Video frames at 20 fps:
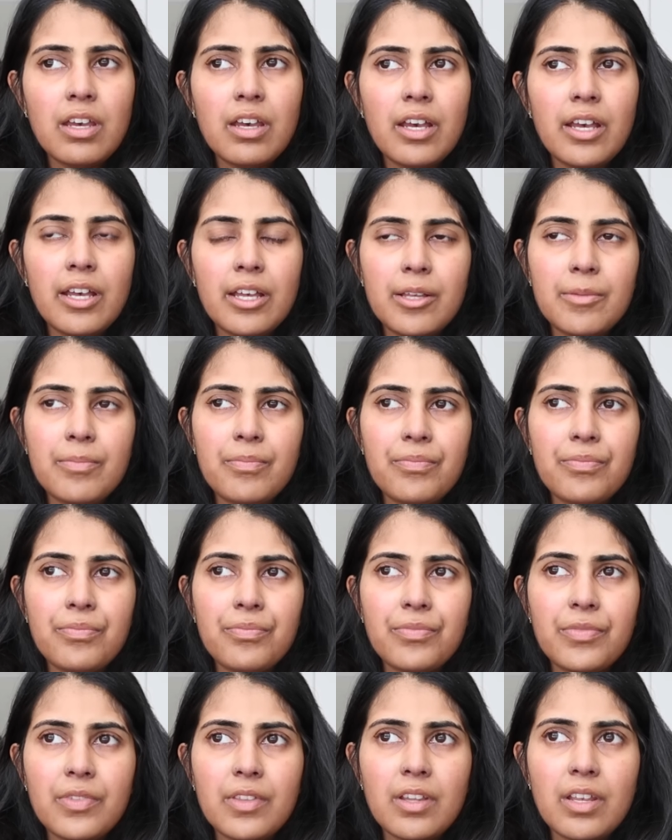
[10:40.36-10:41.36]
And
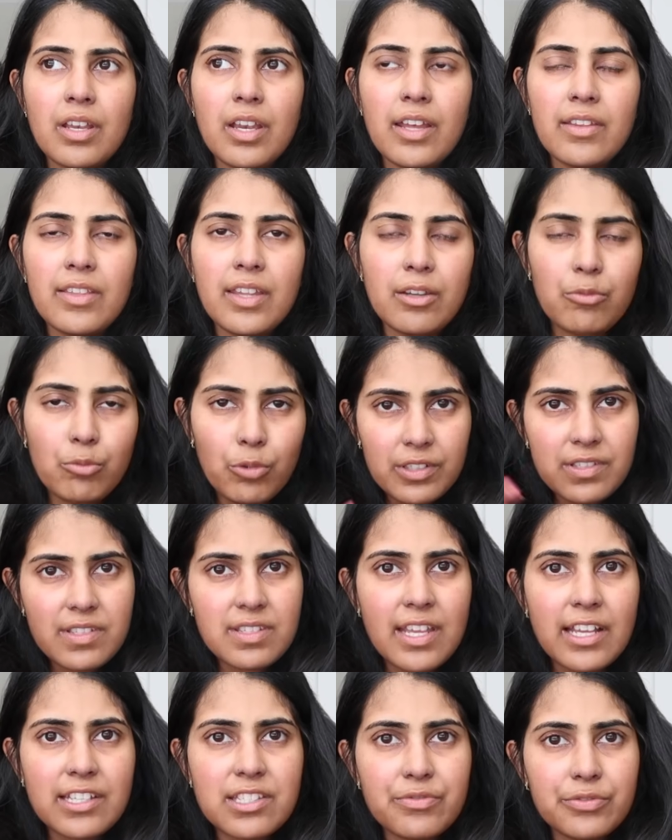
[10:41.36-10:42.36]
then once
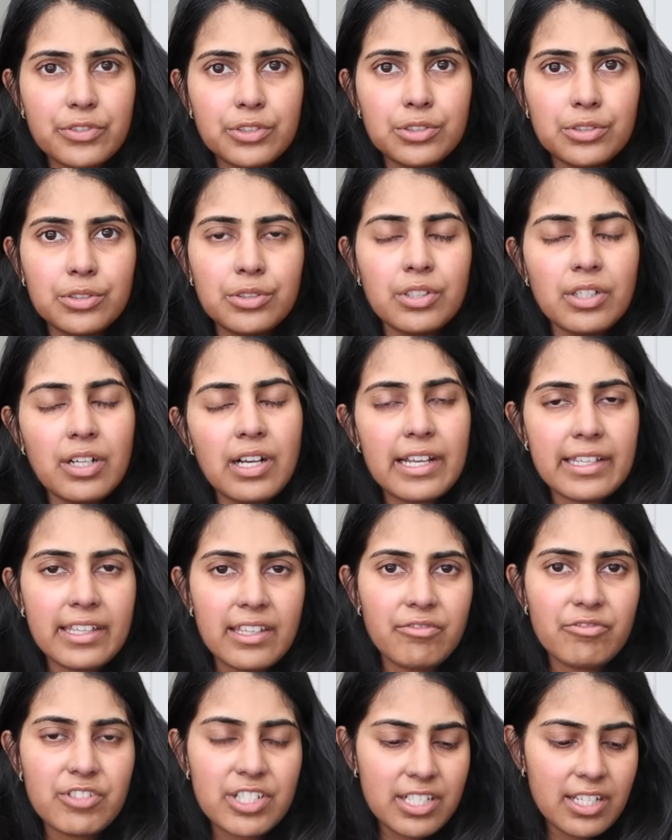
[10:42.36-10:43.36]
that's full, I
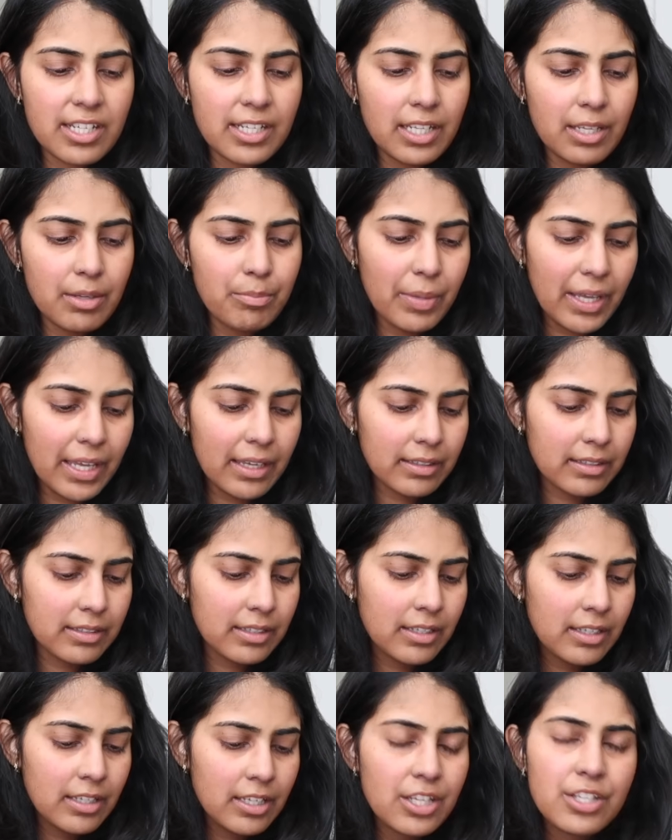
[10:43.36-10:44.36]
can return it back
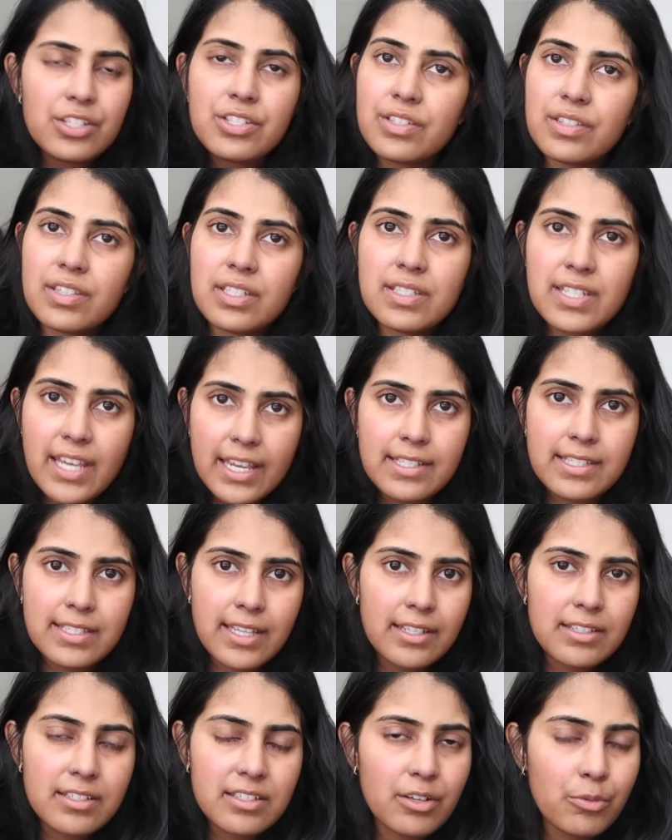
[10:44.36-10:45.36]
to the day
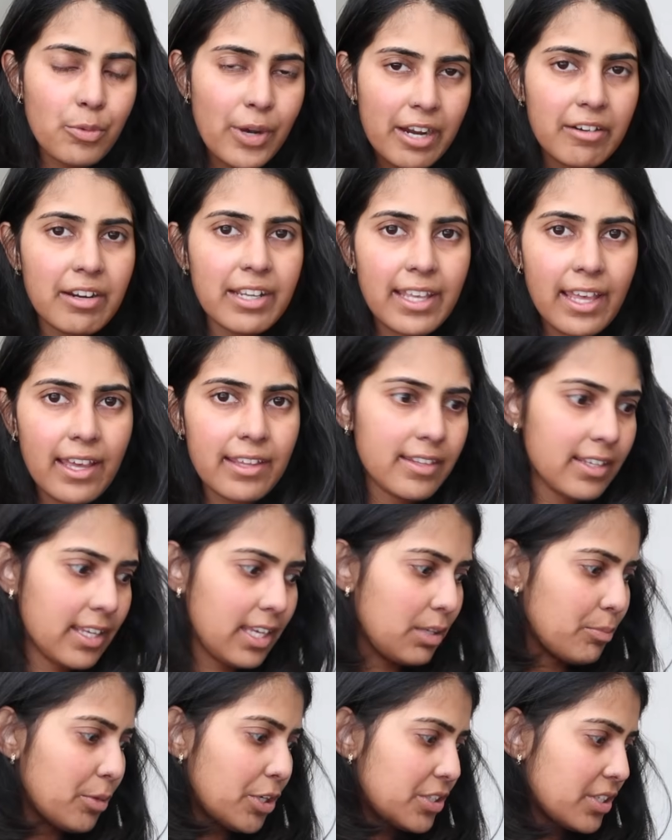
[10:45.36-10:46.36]
centre where I get the
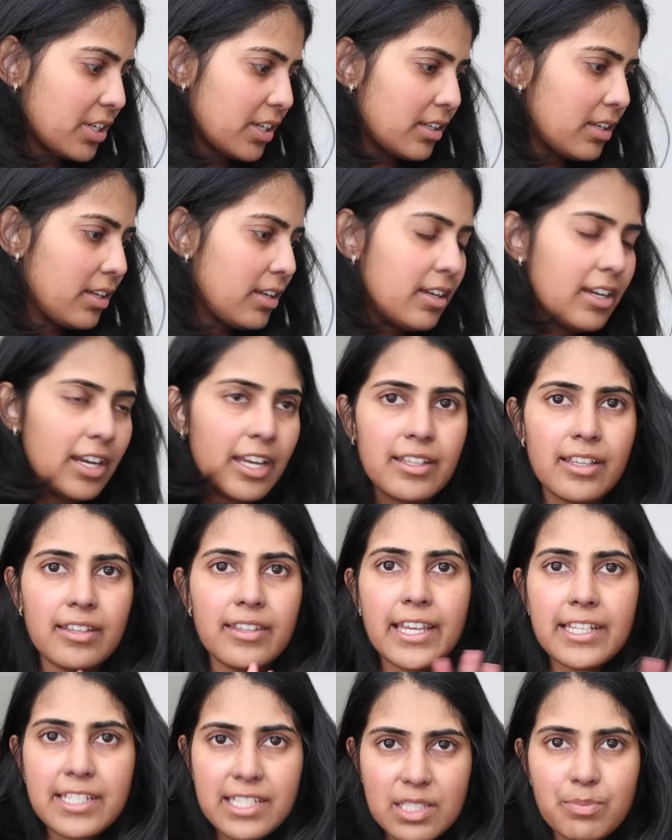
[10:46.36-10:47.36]
chemo done, and then
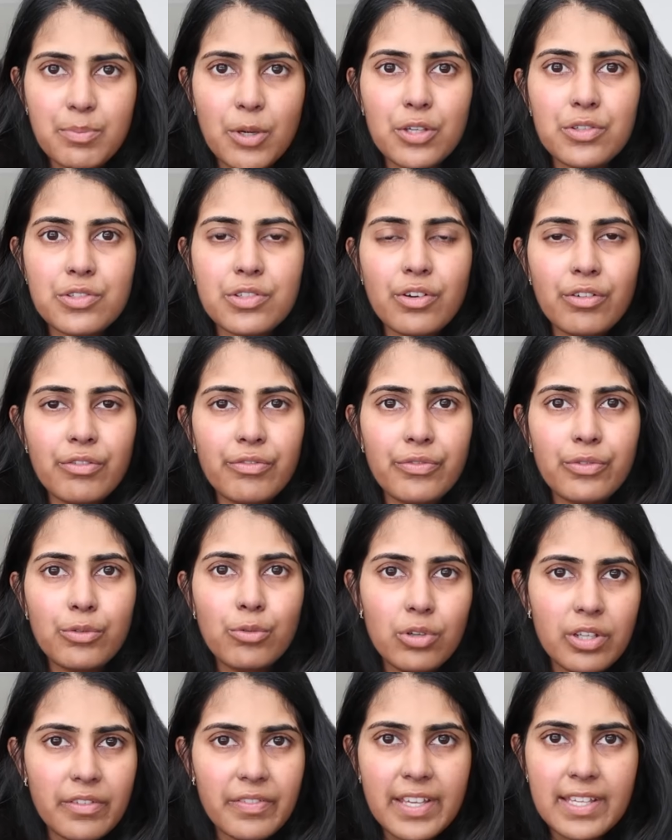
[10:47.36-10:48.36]
they dispose of
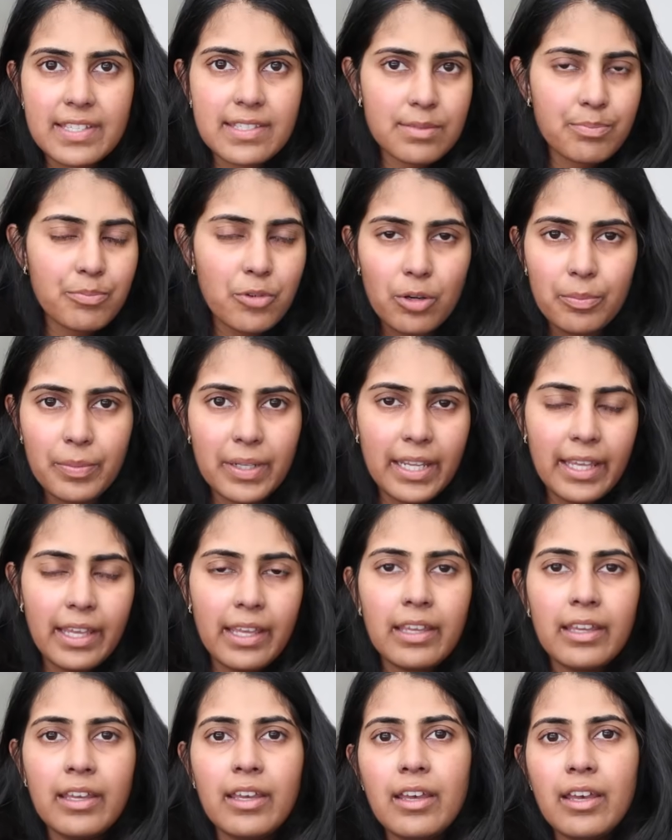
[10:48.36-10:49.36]
all of this properly.